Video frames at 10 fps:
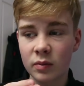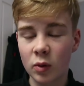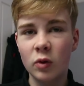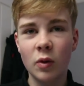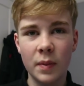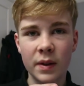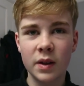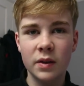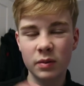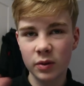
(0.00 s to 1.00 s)
more up in
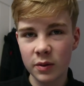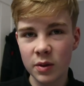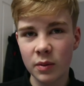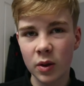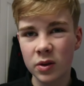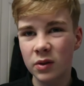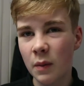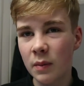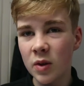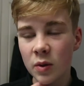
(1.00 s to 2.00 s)
the subscription box for
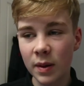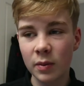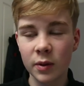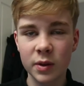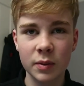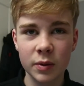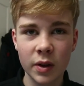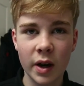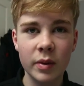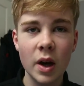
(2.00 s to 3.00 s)
new people who are
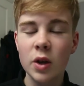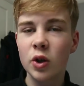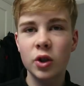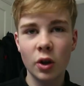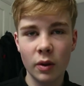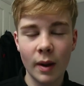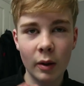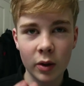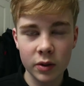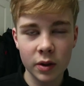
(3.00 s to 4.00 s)
subscribed, just show them
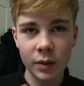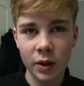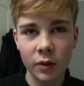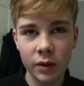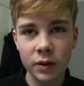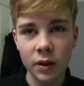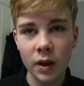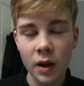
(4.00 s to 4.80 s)
how I got so many coins.